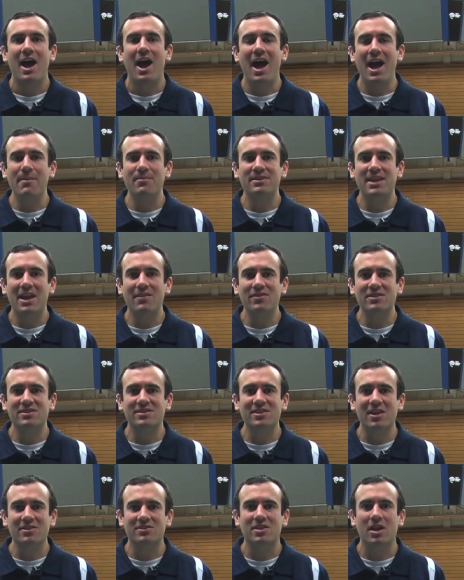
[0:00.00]
I'm David
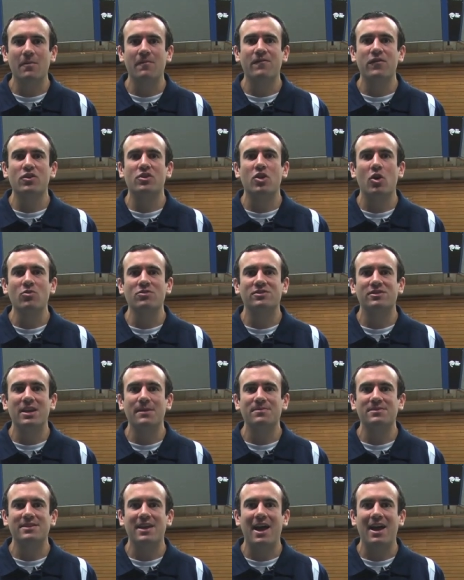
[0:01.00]
Suntup for
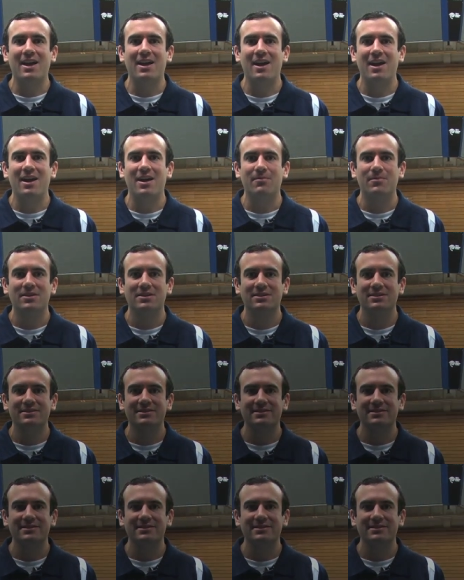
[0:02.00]
GoZips.com.